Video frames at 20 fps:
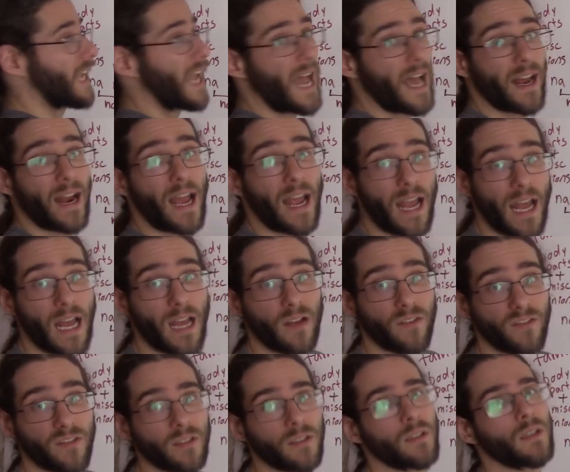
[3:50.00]
the cat I
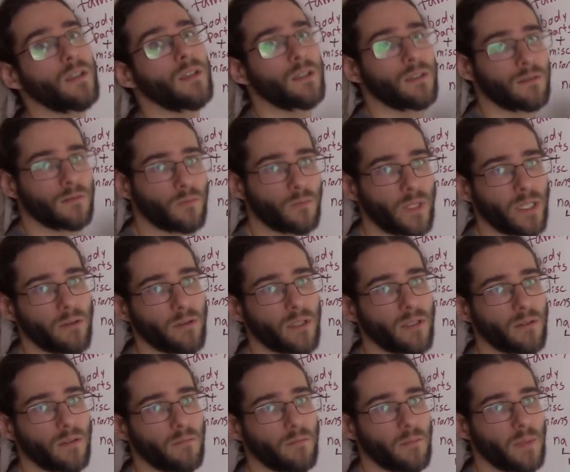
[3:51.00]
have. We
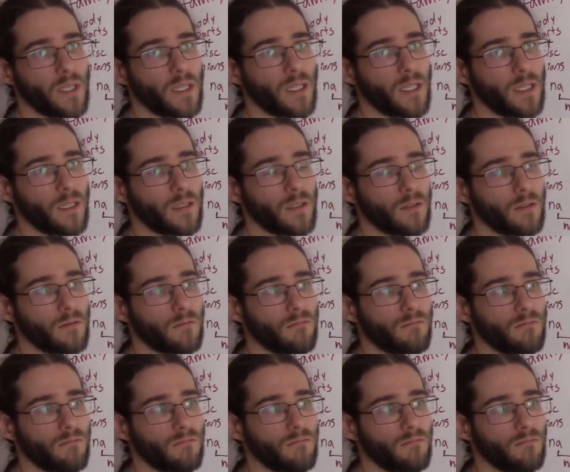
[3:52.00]
would be